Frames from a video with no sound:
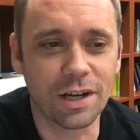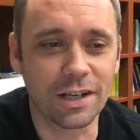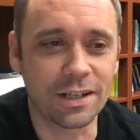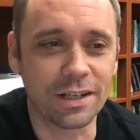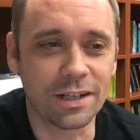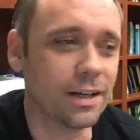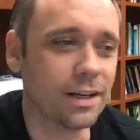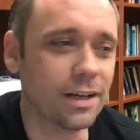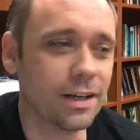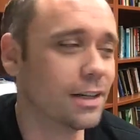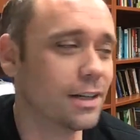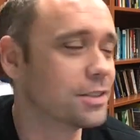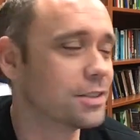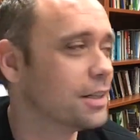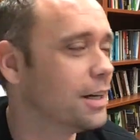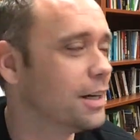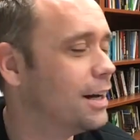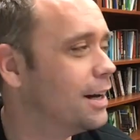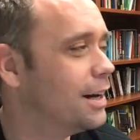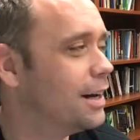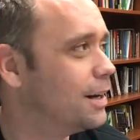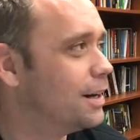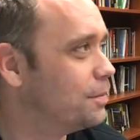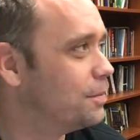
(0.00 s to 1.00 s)
gosh.
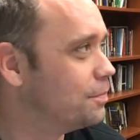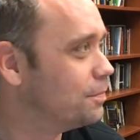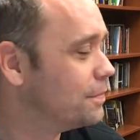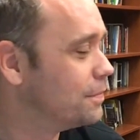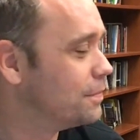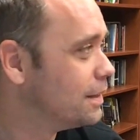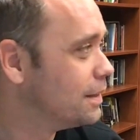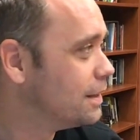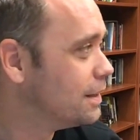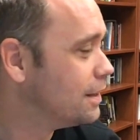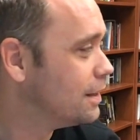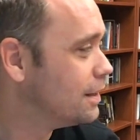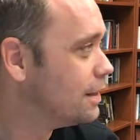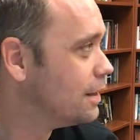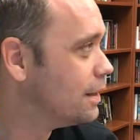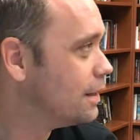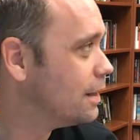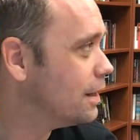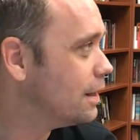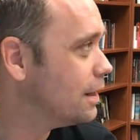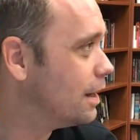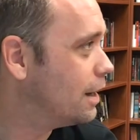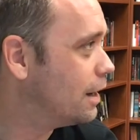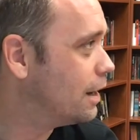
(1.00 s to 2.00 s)

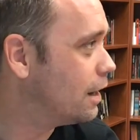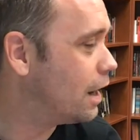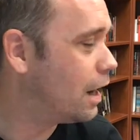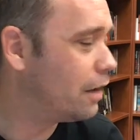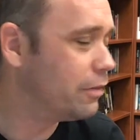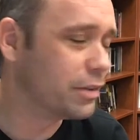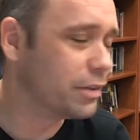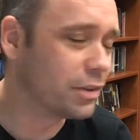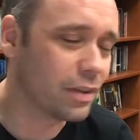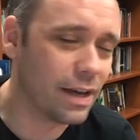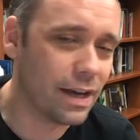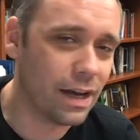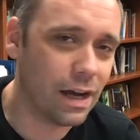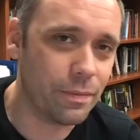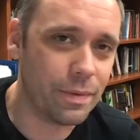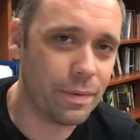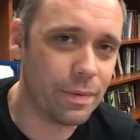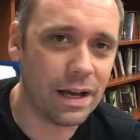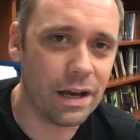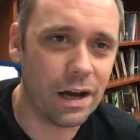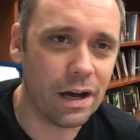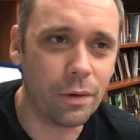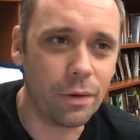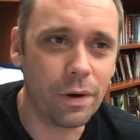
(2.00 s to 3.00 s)
Obviously, I mean,
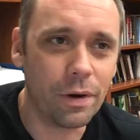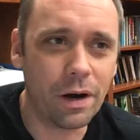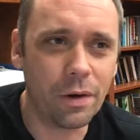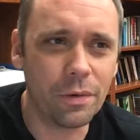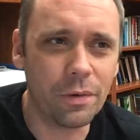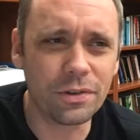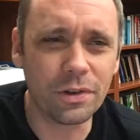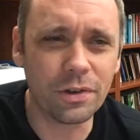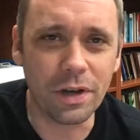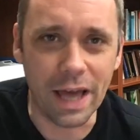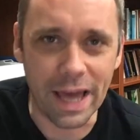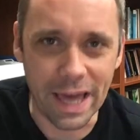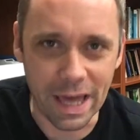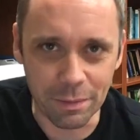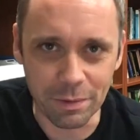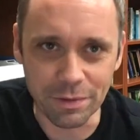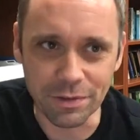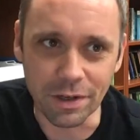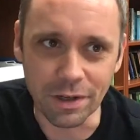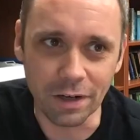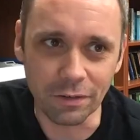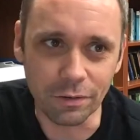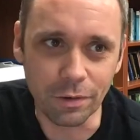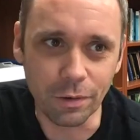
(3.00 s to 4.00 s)
I always go to
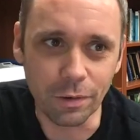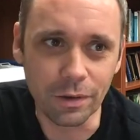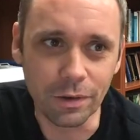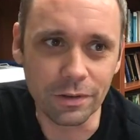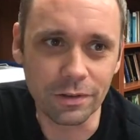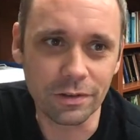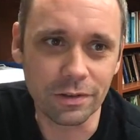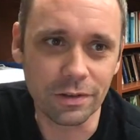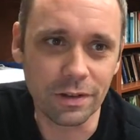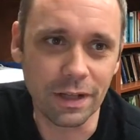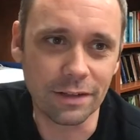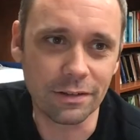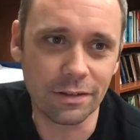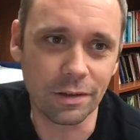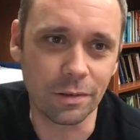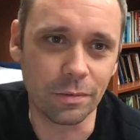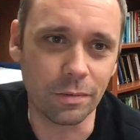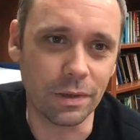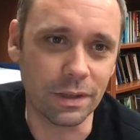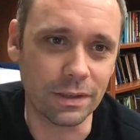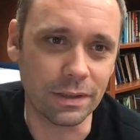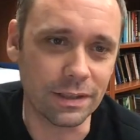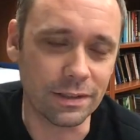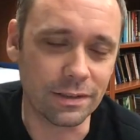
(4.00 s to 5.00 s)
Amazon, of course. That's the
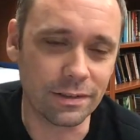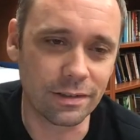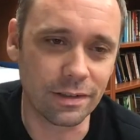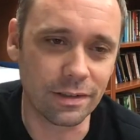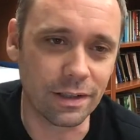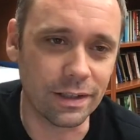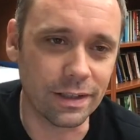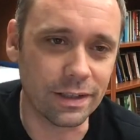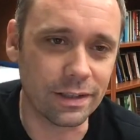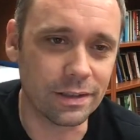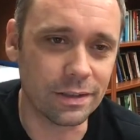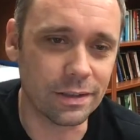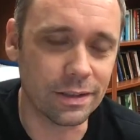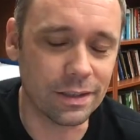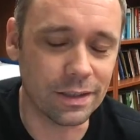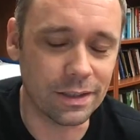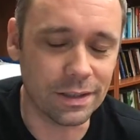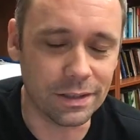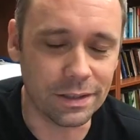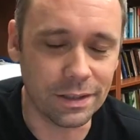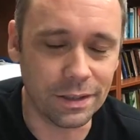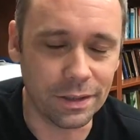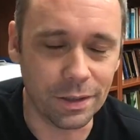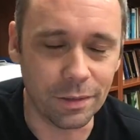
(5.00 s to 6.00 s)
one that's like
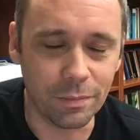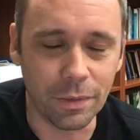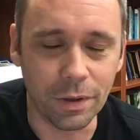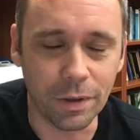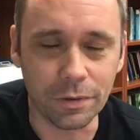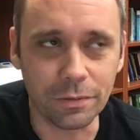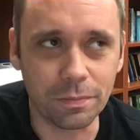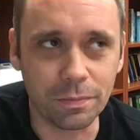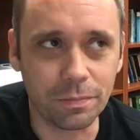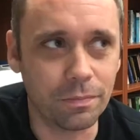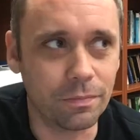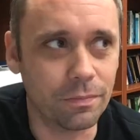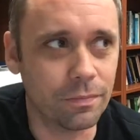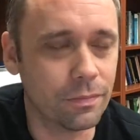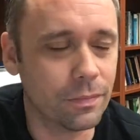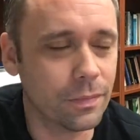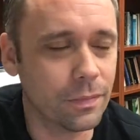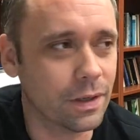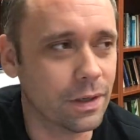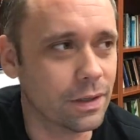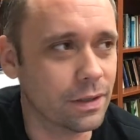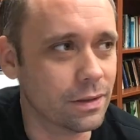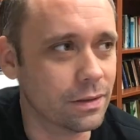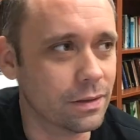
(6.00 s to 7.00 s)
most
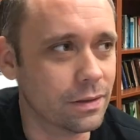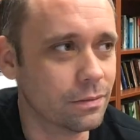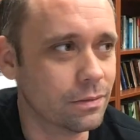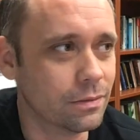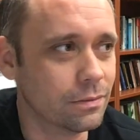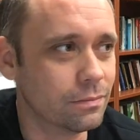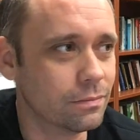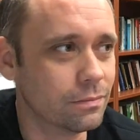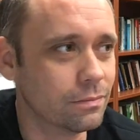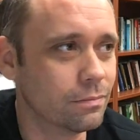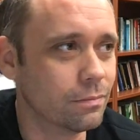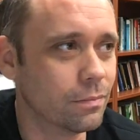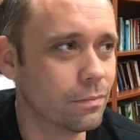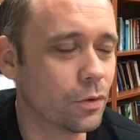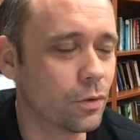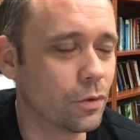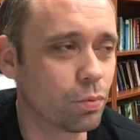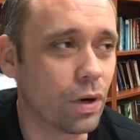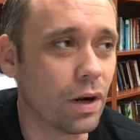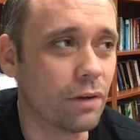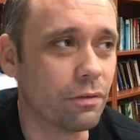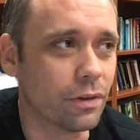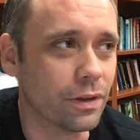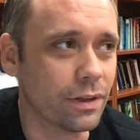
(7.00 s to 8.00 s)

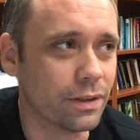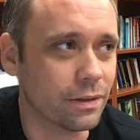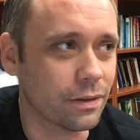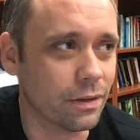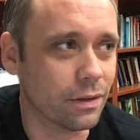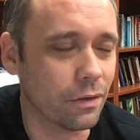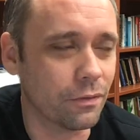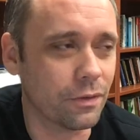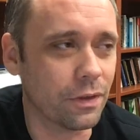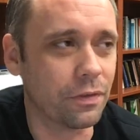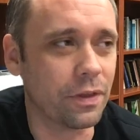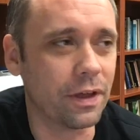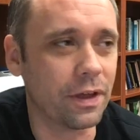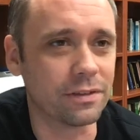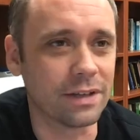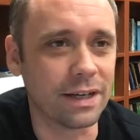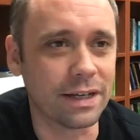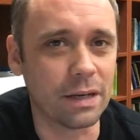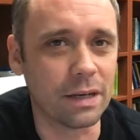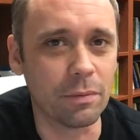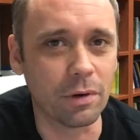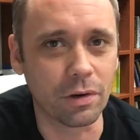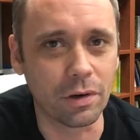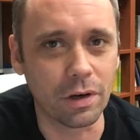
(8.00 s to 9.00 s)
prevalent in the things I
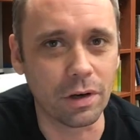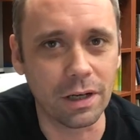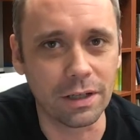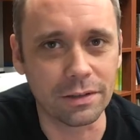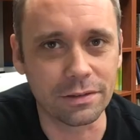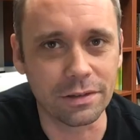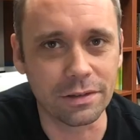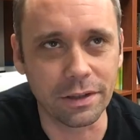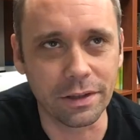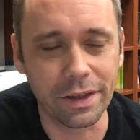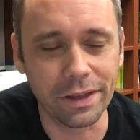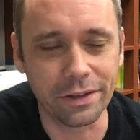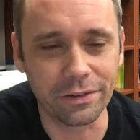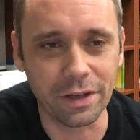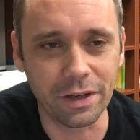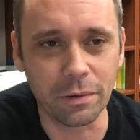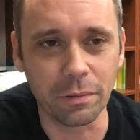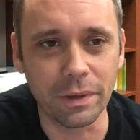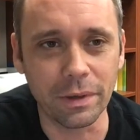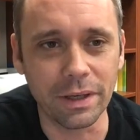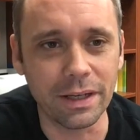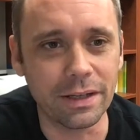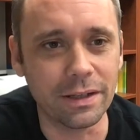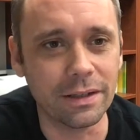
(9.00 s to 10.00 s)
come across and the things I
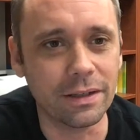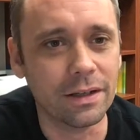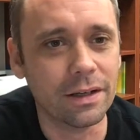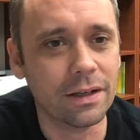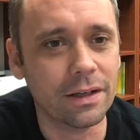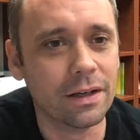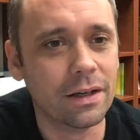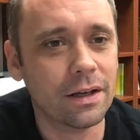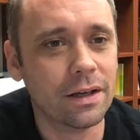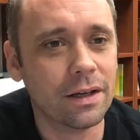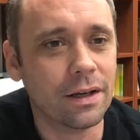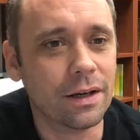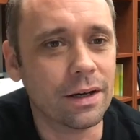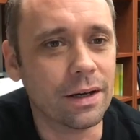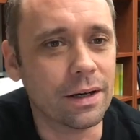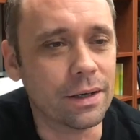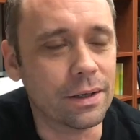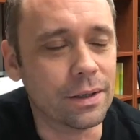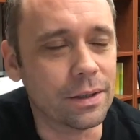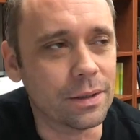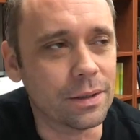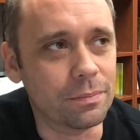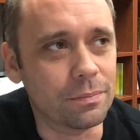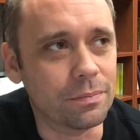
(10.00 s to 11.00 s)
read.
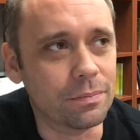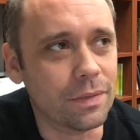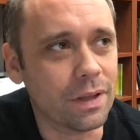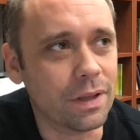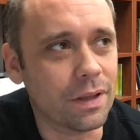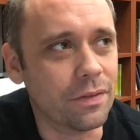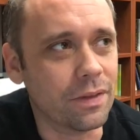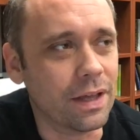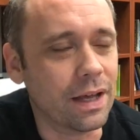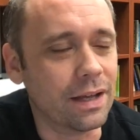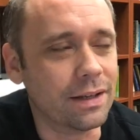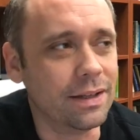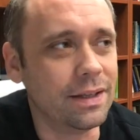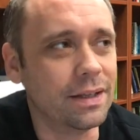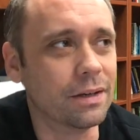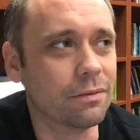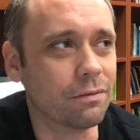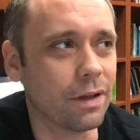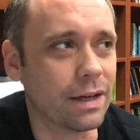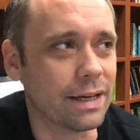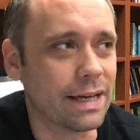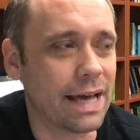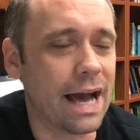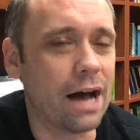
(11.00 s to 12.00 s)
And the idea
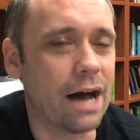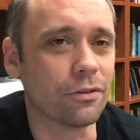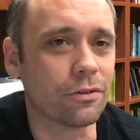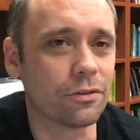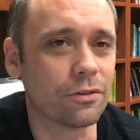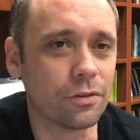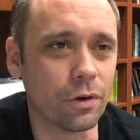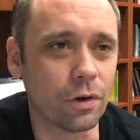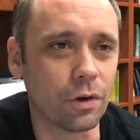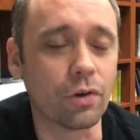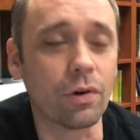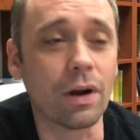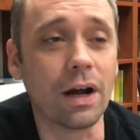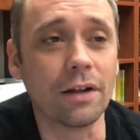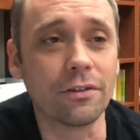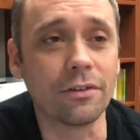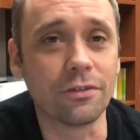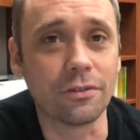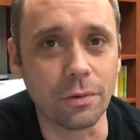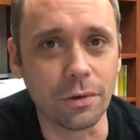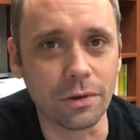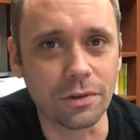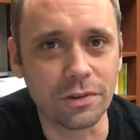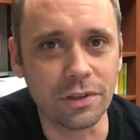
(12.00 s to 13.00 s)
of like
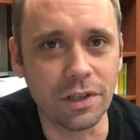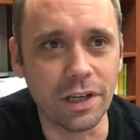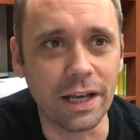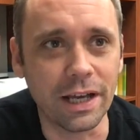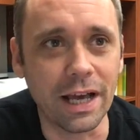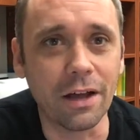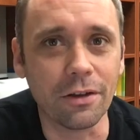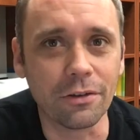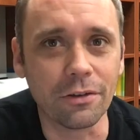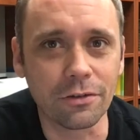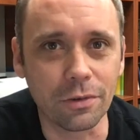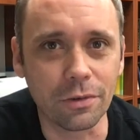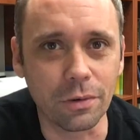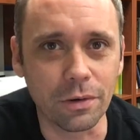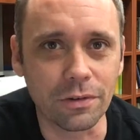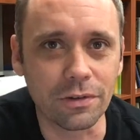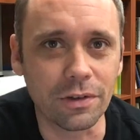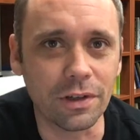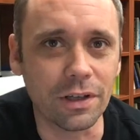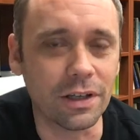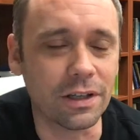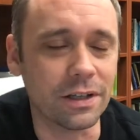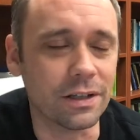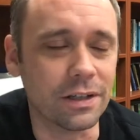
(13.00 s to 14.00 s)
crowdsourcing,
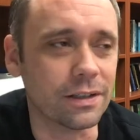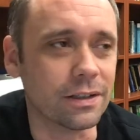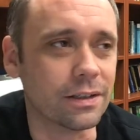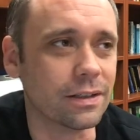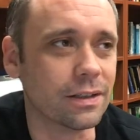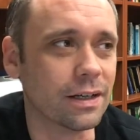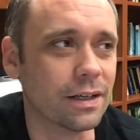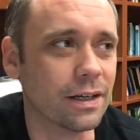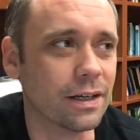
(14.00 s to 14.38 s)
outsourcing,